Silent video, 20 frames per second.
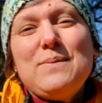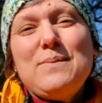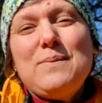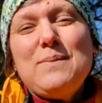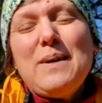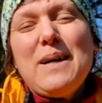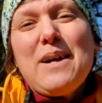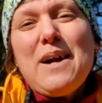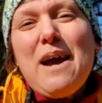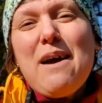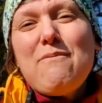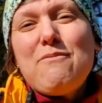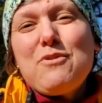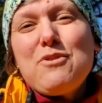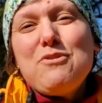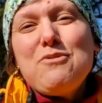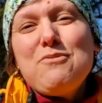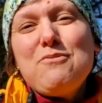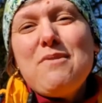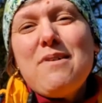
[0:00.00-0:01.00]
wherever
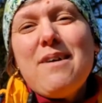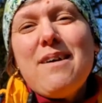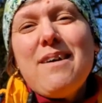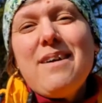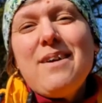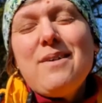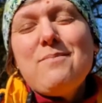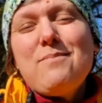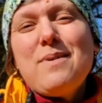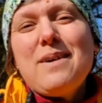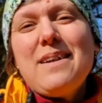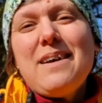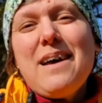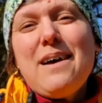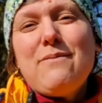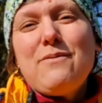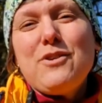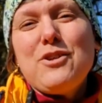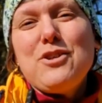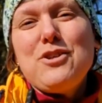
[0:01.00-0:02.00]
you are and
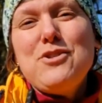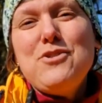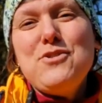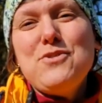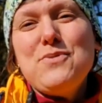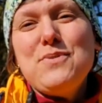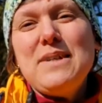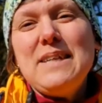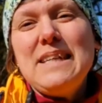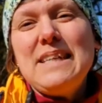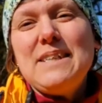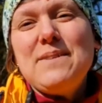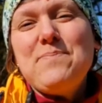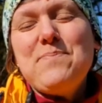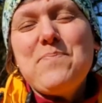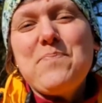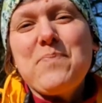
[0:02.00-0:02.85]
whatever you're doing.